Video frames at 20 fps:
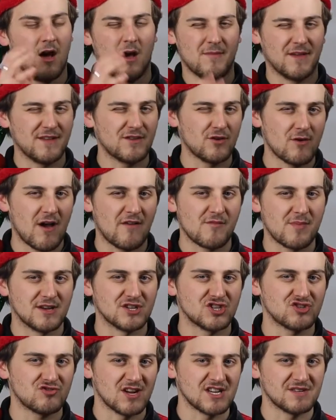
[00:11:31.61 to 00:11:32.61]
They do have a bit
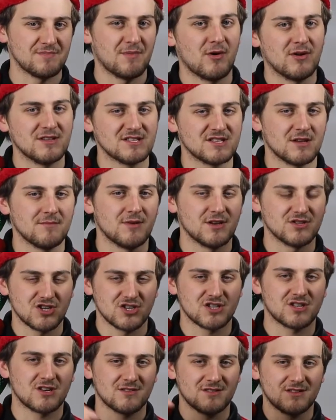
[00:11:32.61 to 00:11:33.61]
of stretch built into them, but
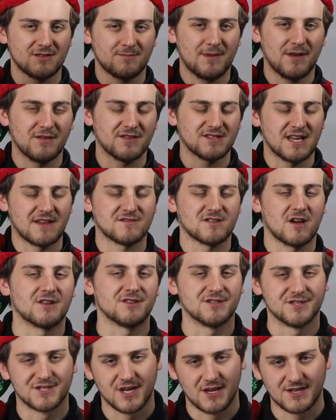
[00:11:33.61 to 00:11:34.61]
just be on the safe side
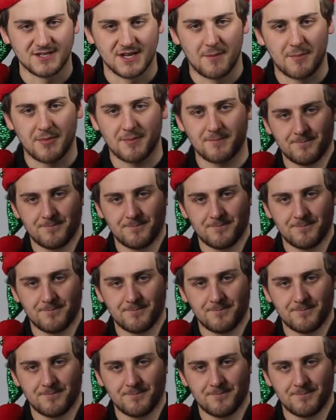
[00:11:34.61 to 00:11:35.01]
and size up.